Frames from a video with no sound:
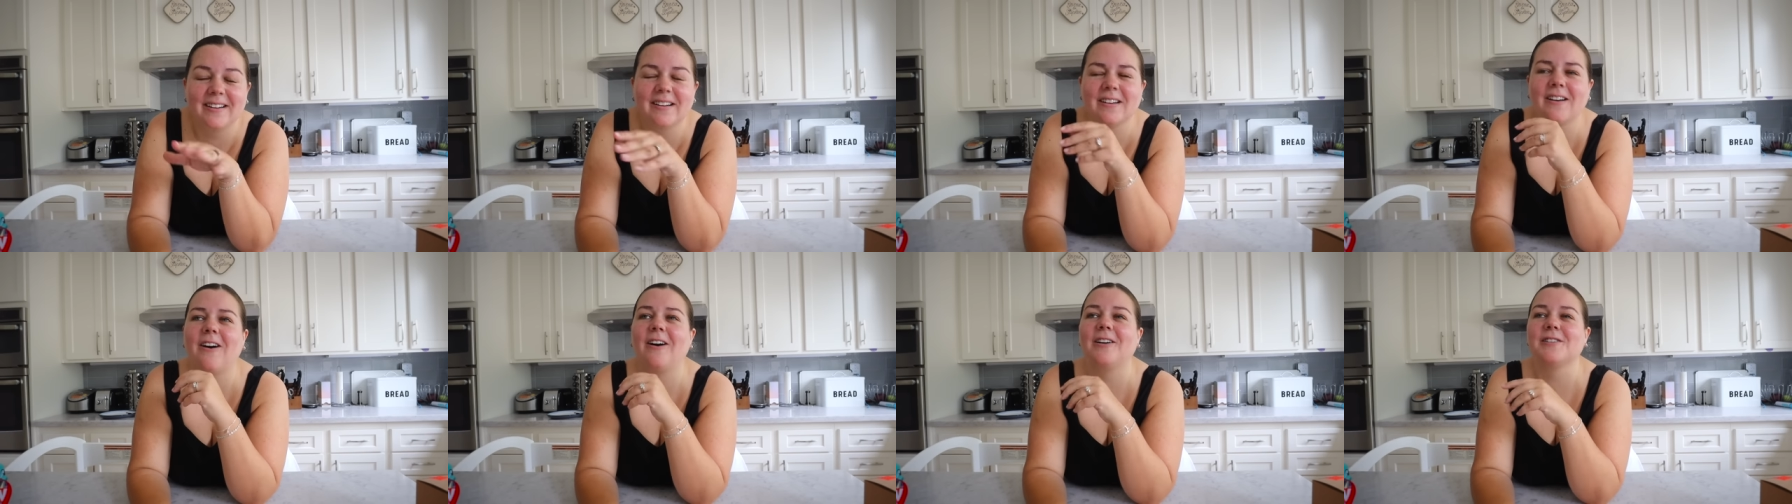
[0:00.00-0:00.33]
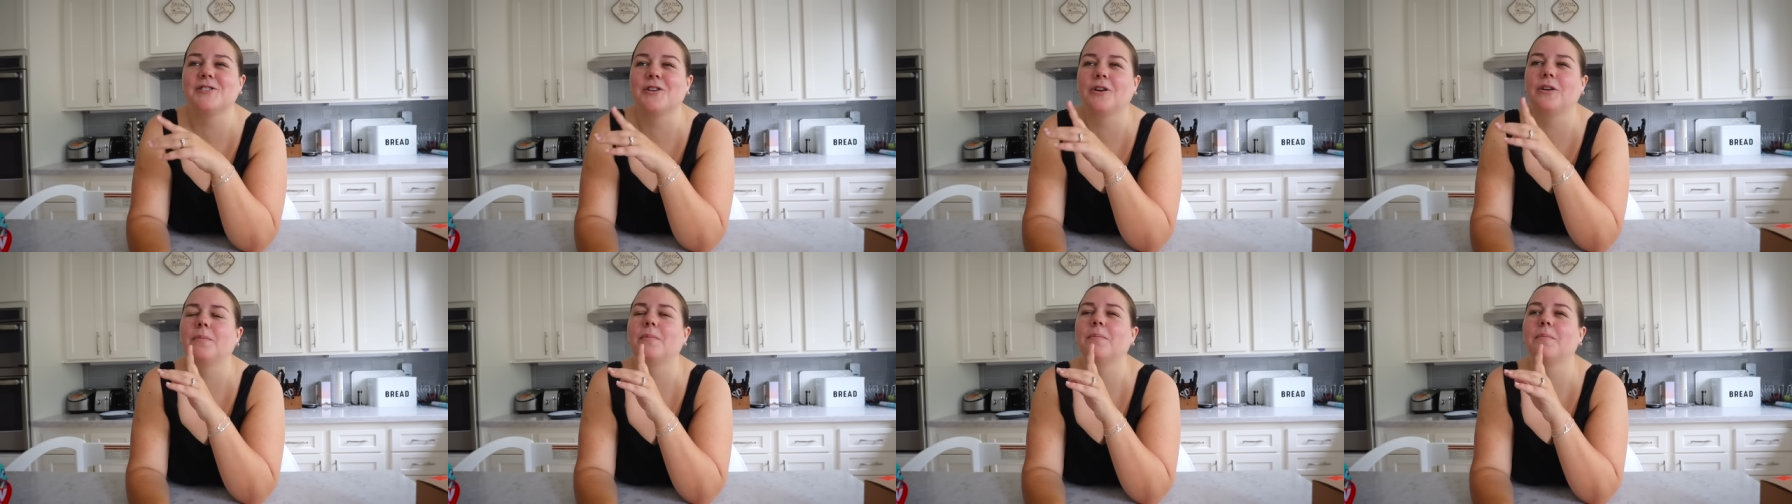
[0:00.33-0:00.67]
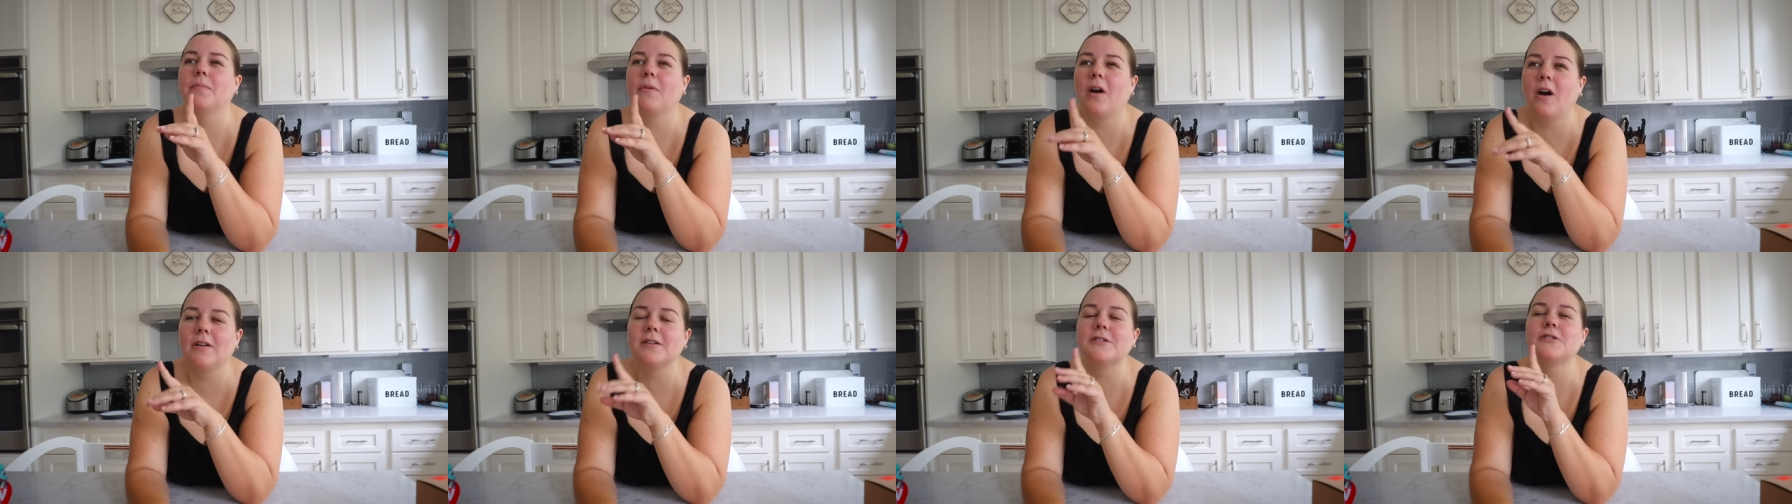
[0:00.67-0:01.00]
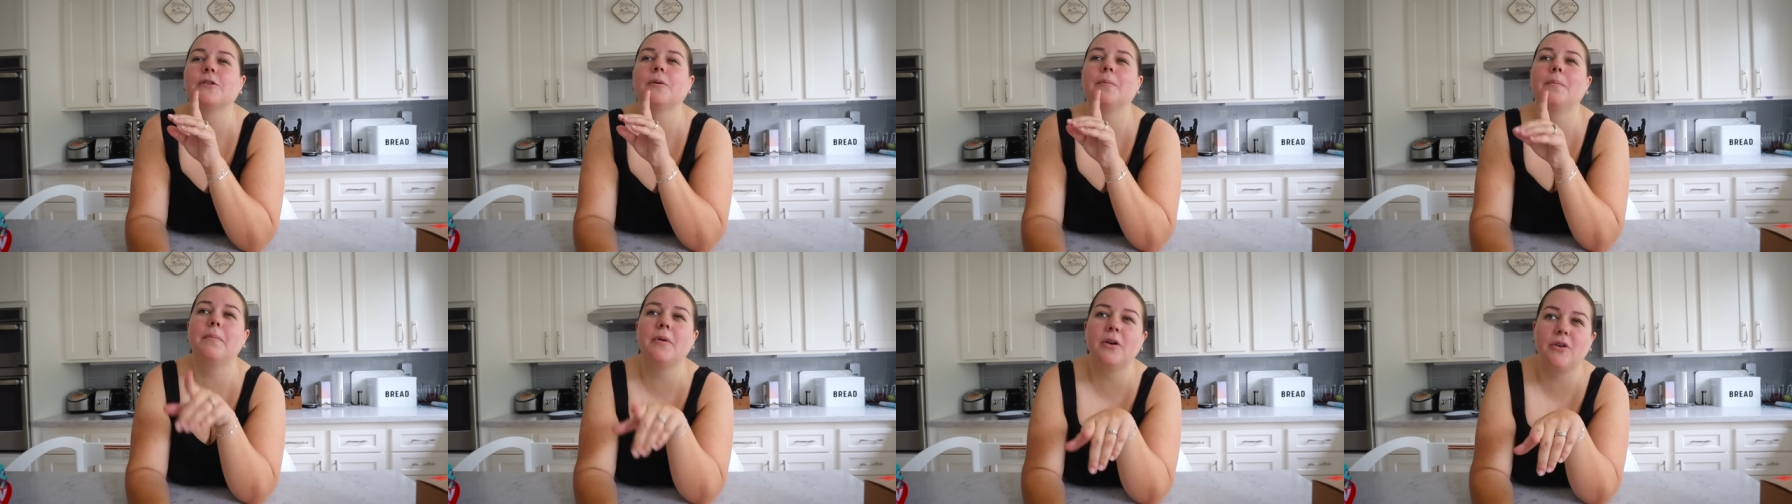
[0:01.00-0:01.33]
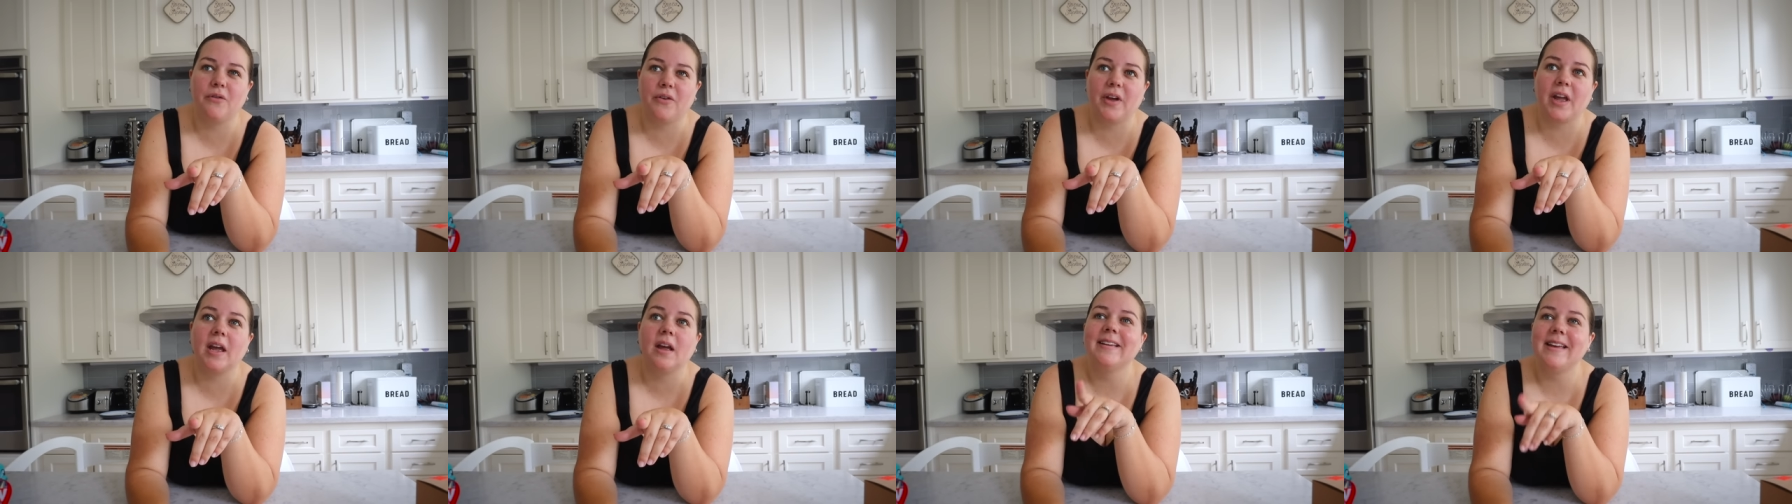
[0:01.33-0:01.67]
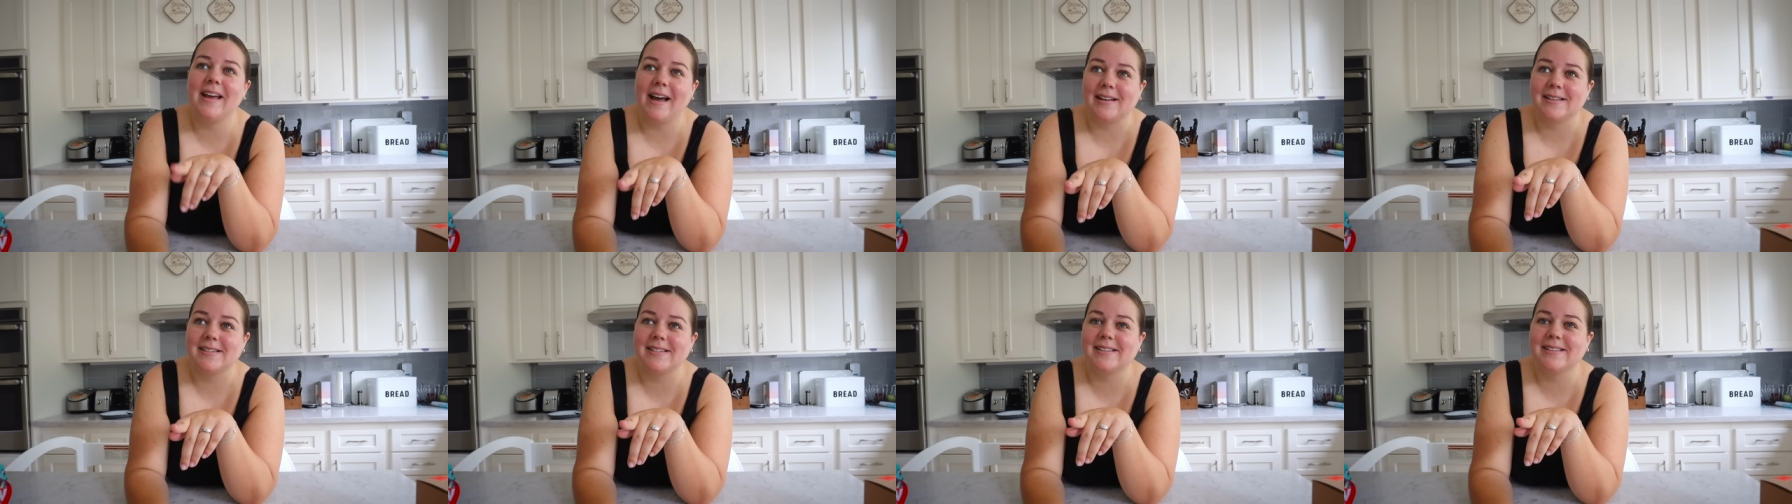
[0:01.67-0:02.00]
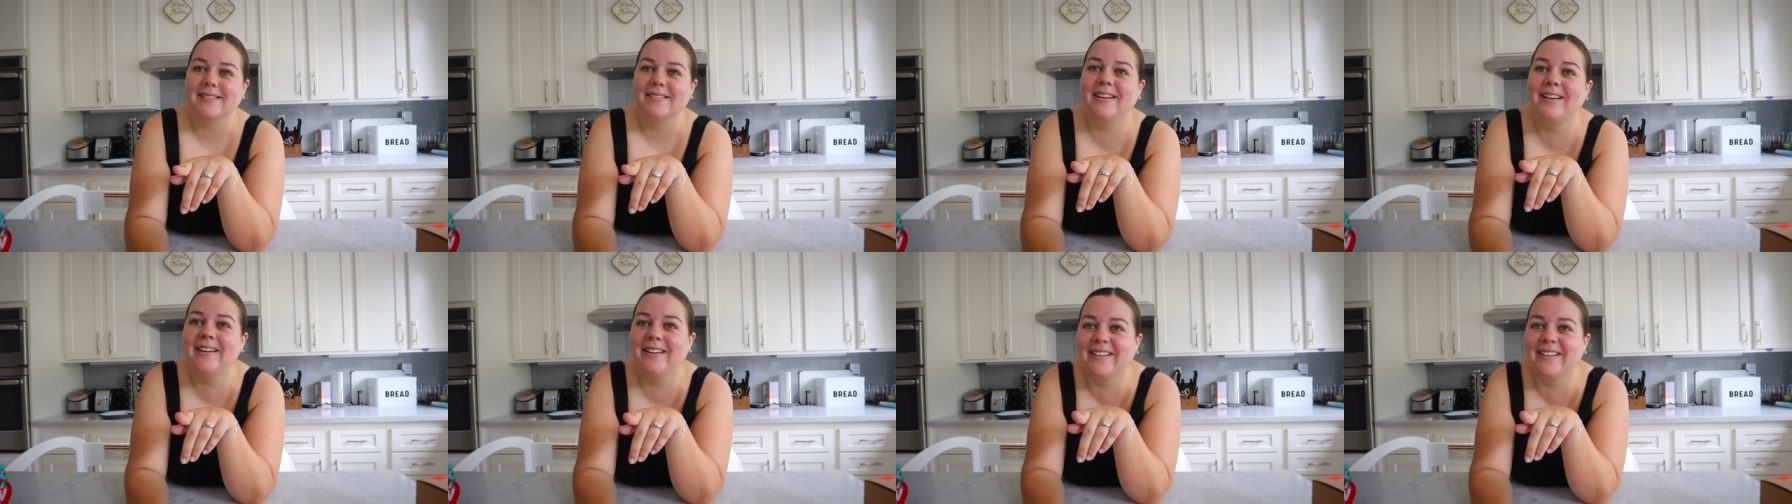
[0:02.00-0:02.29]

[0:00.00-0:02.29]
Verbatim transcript: Concert, concert movie, yes.